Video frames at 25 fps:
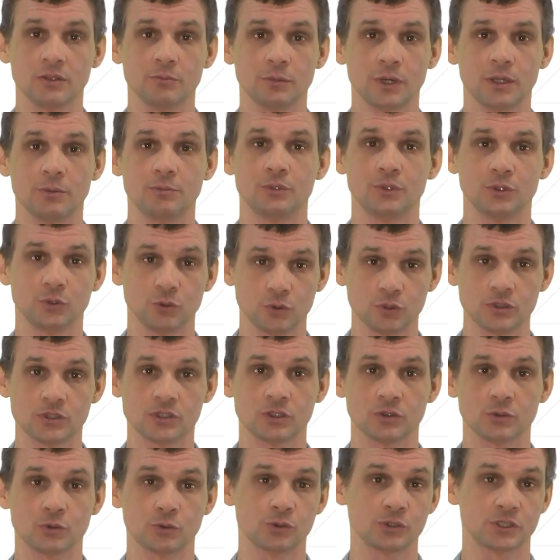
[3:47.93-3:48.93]
might be
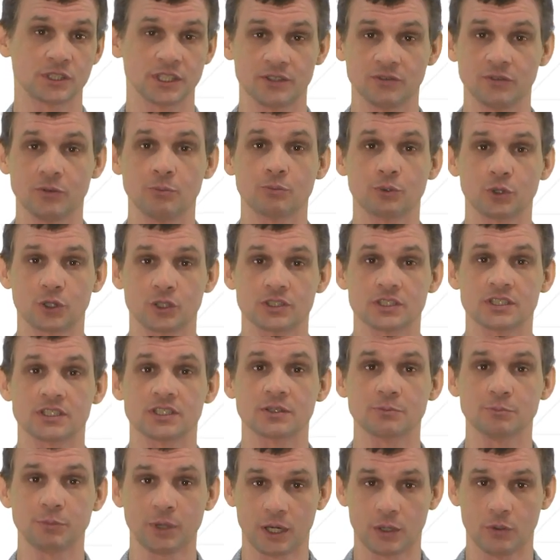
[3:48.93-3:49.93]
used to save on
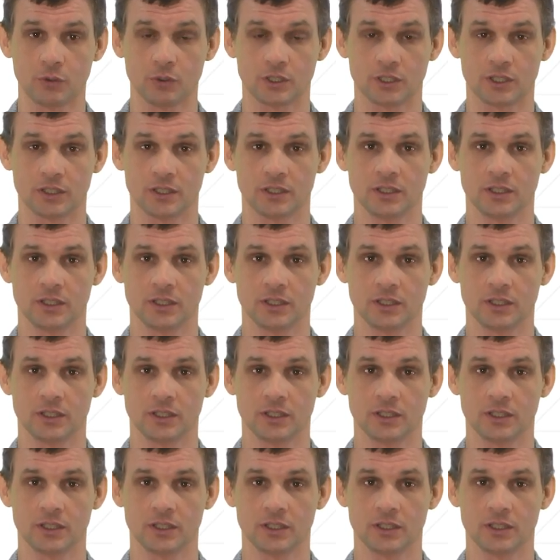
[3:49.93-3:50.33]
processing power.